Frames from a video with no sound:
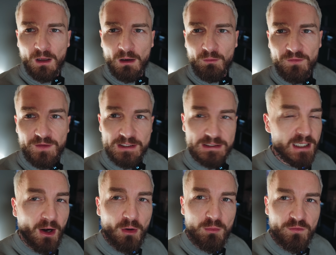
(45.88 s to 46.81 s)
With this
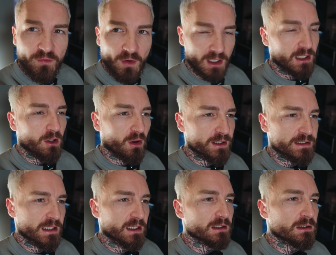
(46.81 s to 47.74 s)
terrible fucking
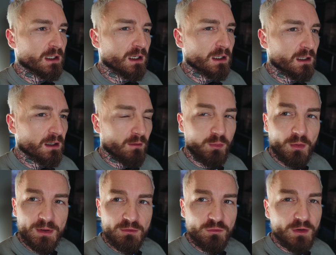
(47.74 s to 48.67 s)
lighting, I'll
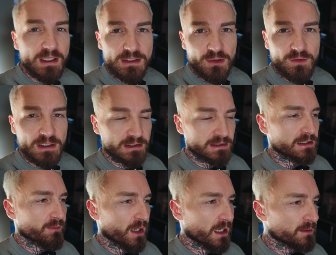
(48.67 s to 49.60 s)
probably redo this in
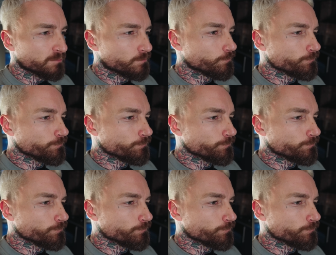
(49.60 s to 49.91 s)
a minute.